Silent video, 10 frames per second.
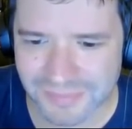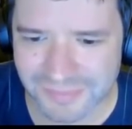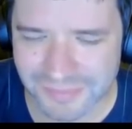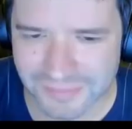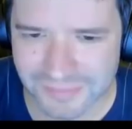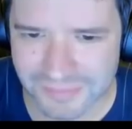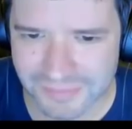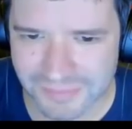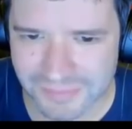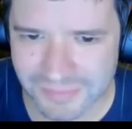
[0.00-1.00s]

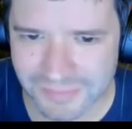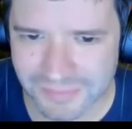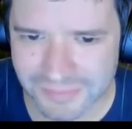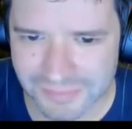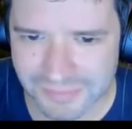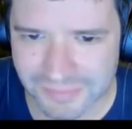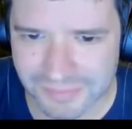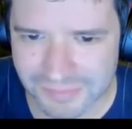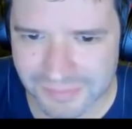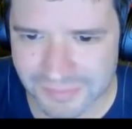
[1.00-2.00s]

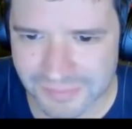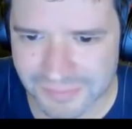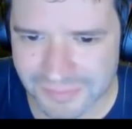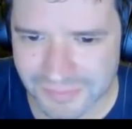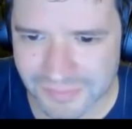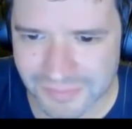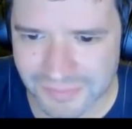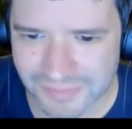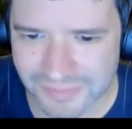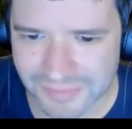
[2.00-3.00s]

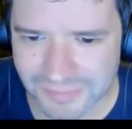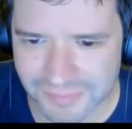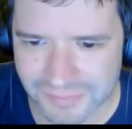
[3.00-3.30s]
(not speaking)